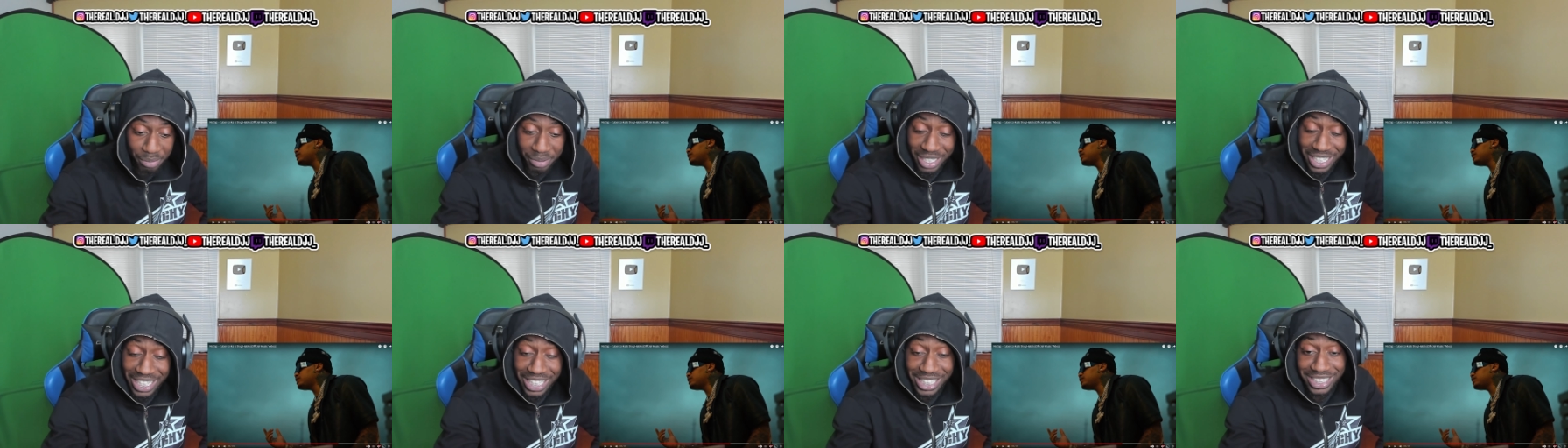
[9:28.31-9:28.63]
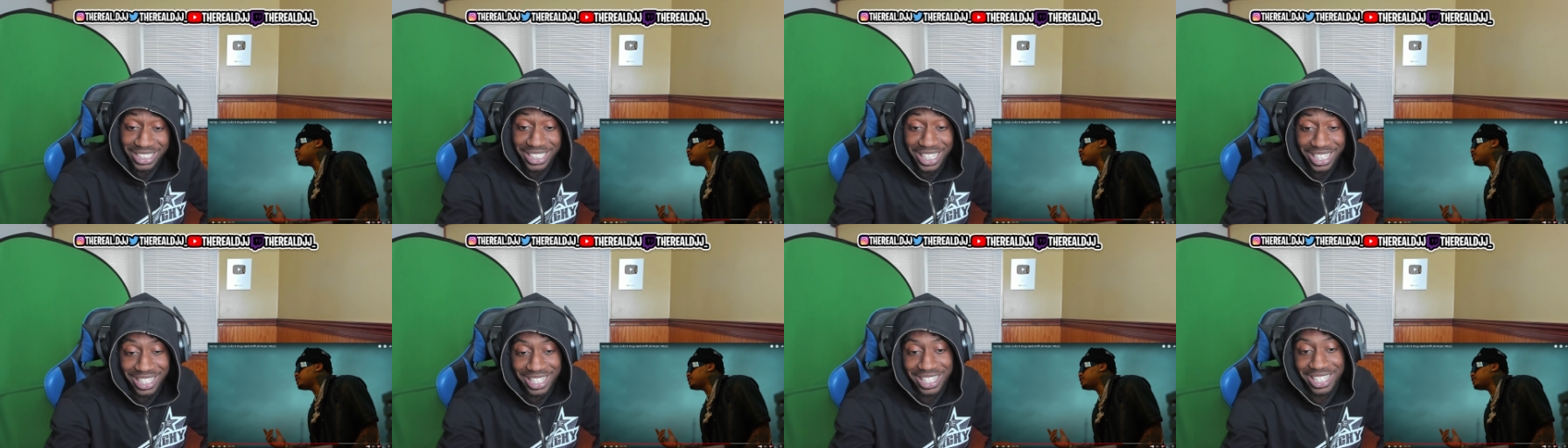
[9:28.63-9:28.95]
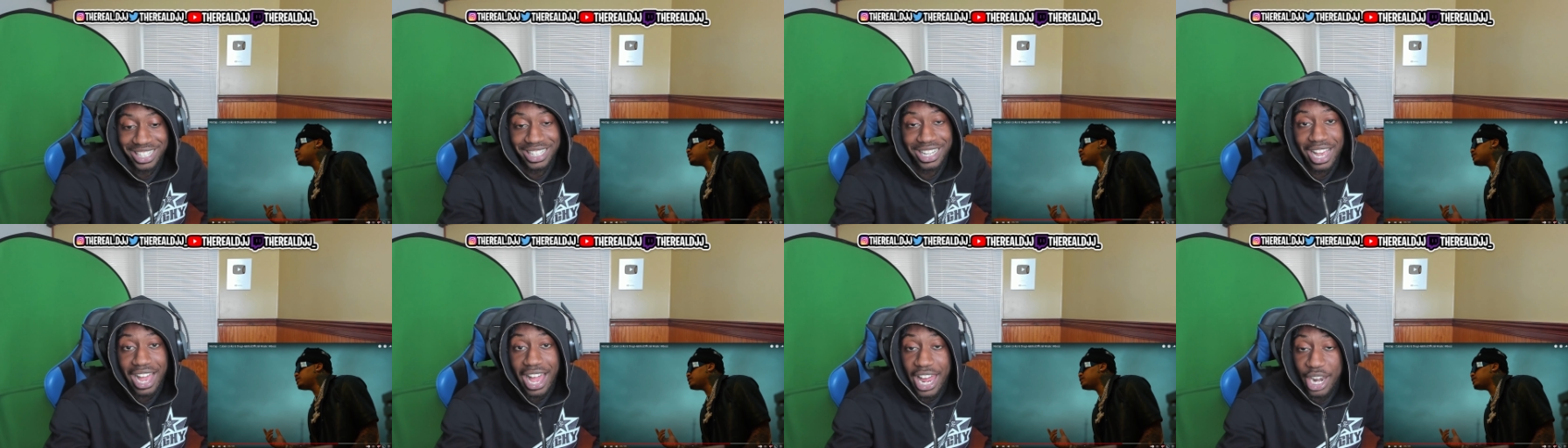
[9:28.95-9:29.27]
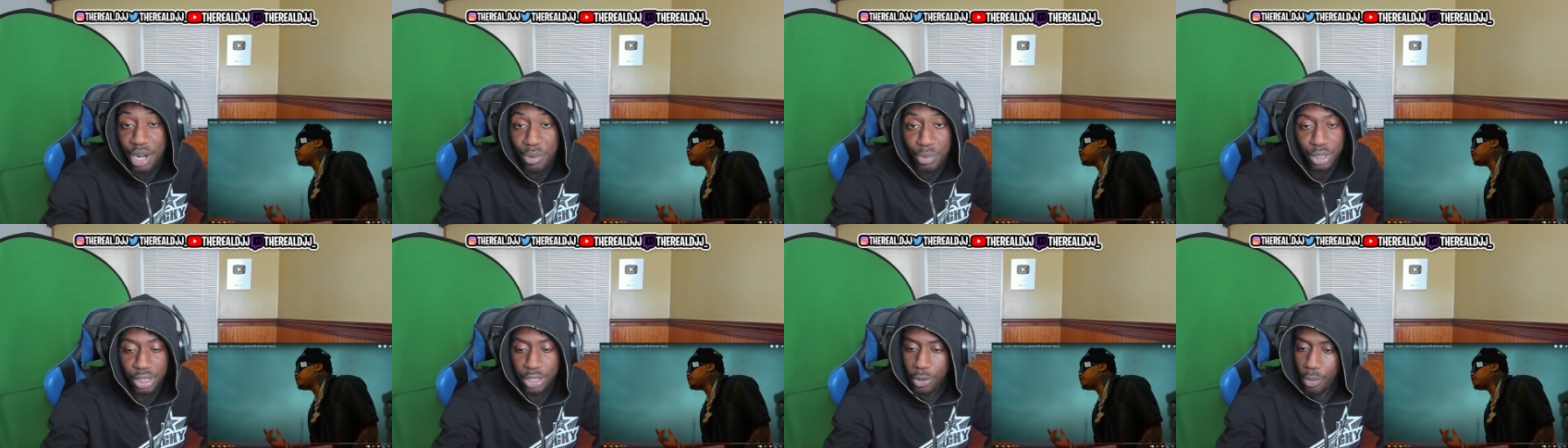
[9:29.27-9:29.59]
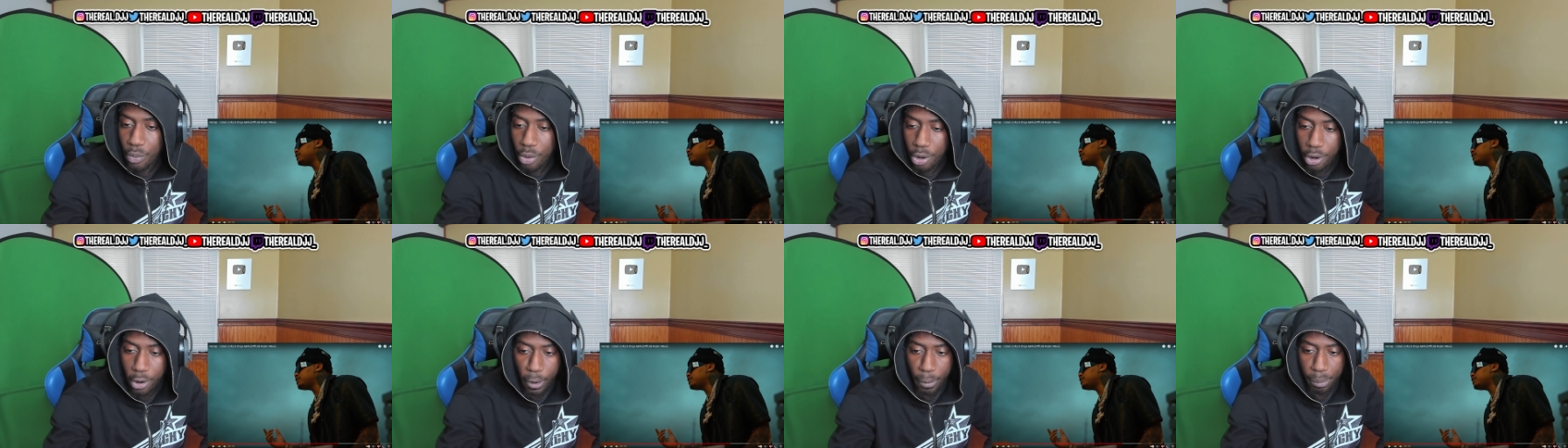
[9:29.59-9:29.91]
But this nigga got it with the
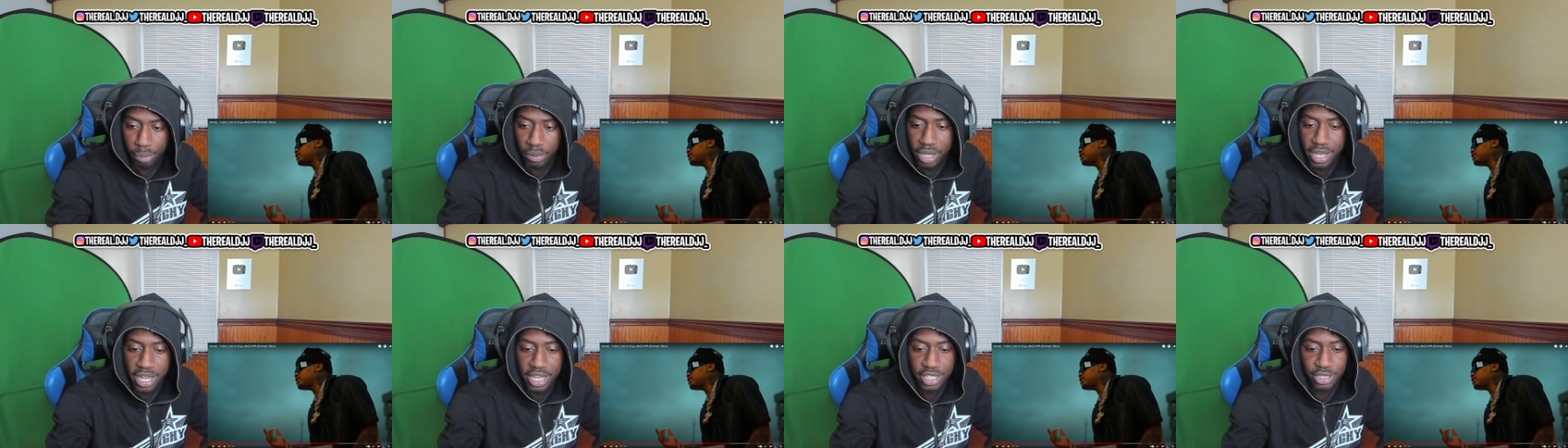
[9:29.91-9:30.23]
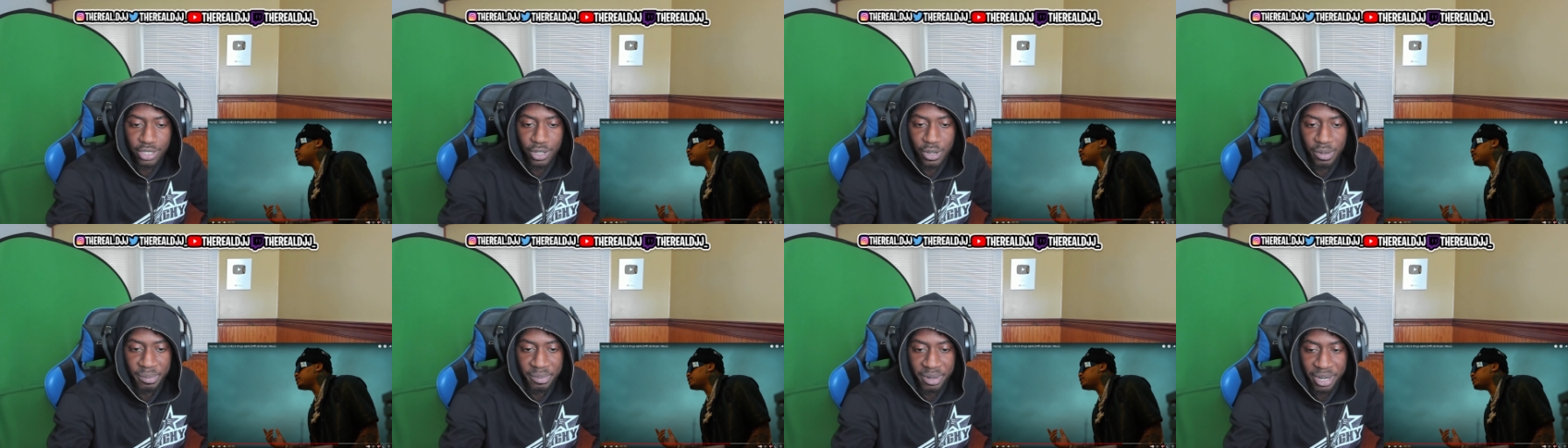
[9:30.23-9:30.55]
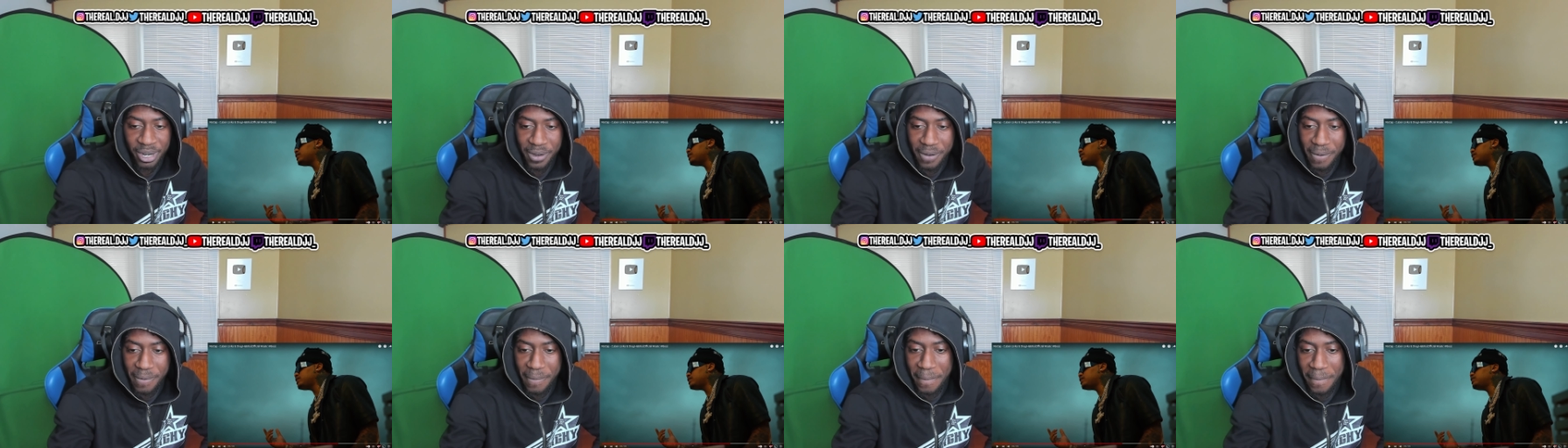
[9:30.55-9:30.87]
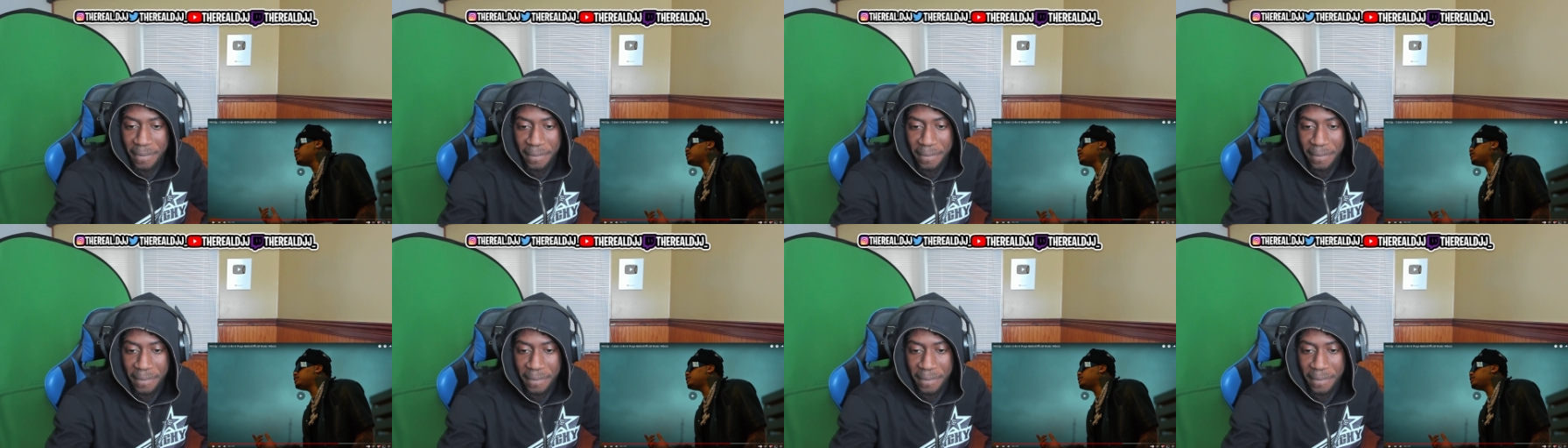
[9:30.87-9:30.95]
word plays though, bro.